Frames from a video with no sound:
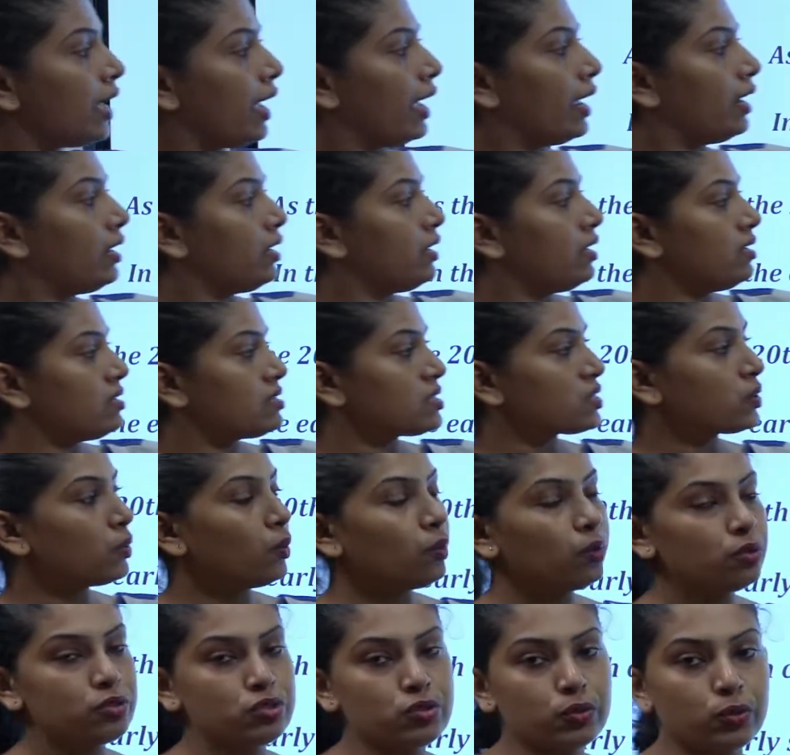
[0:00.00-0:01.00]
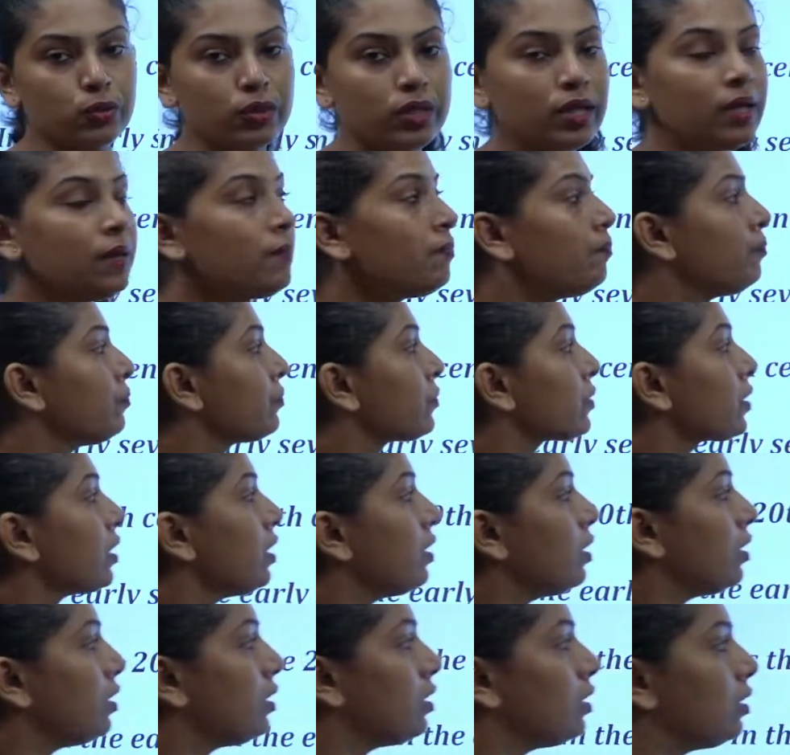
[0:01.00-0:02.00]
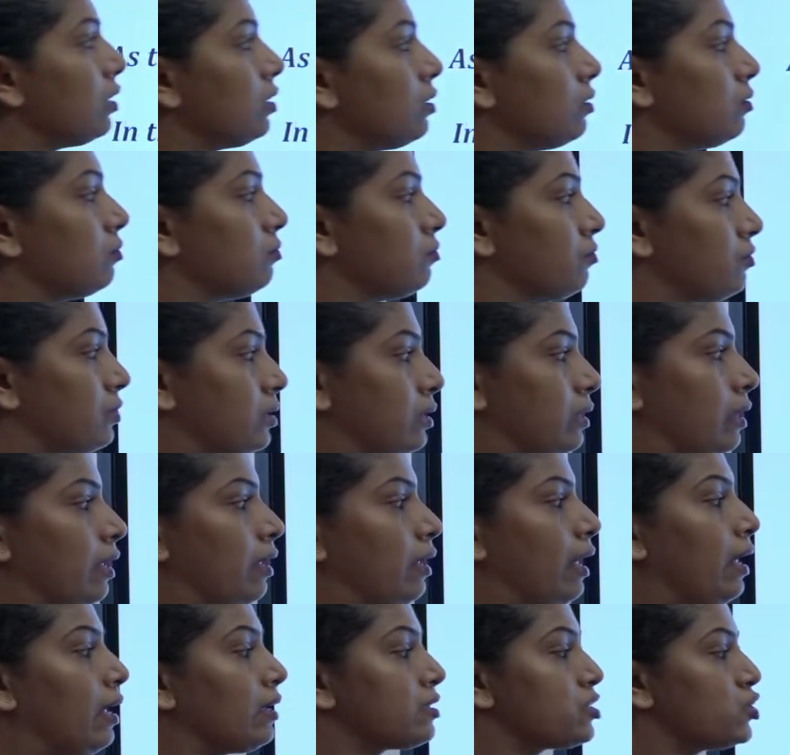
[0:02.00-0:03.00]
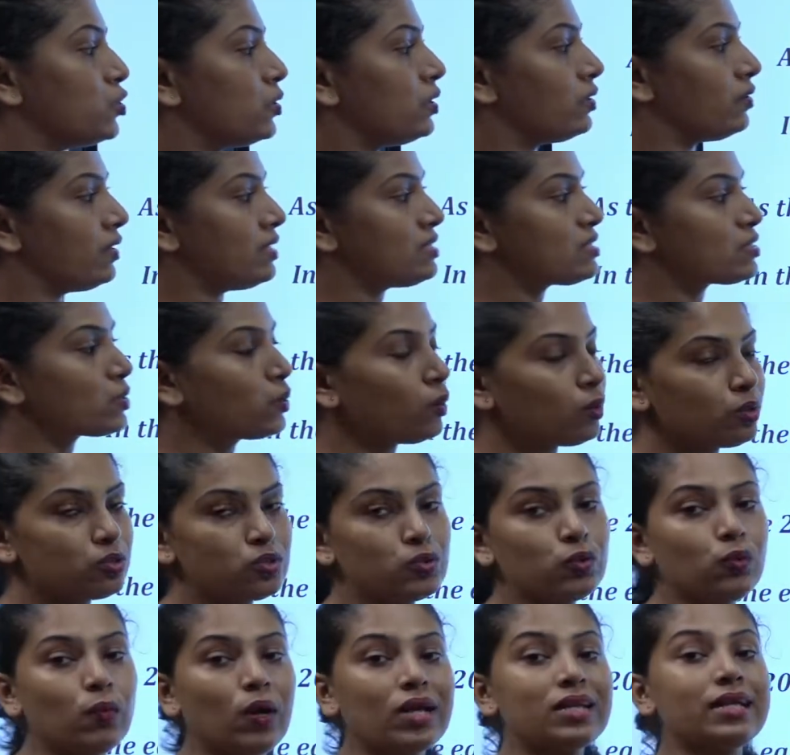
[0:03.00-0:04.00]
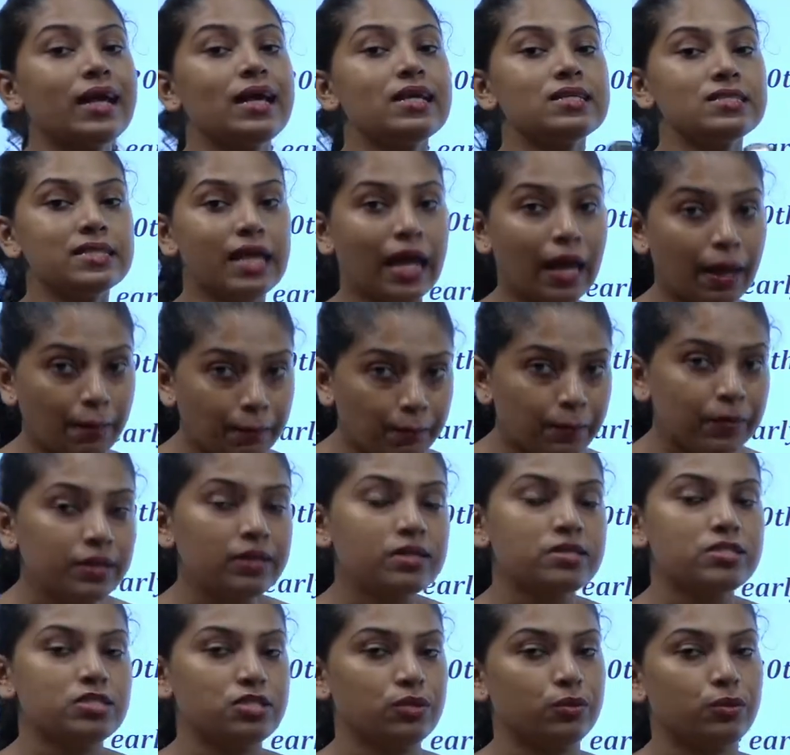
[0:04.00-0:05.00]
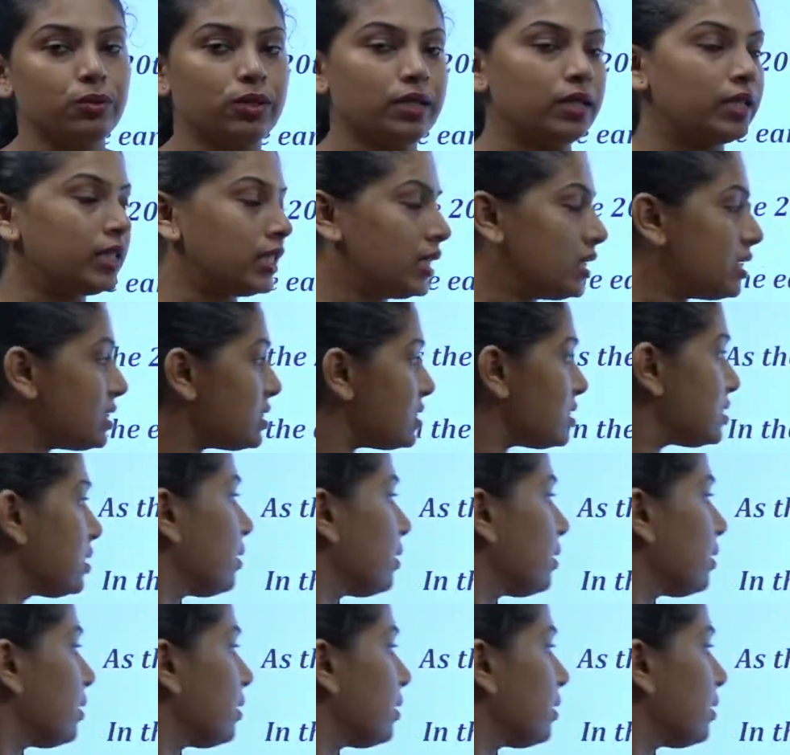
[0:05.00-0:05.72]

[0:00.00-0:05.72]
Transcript: and let's go through the let's go through what has happened during this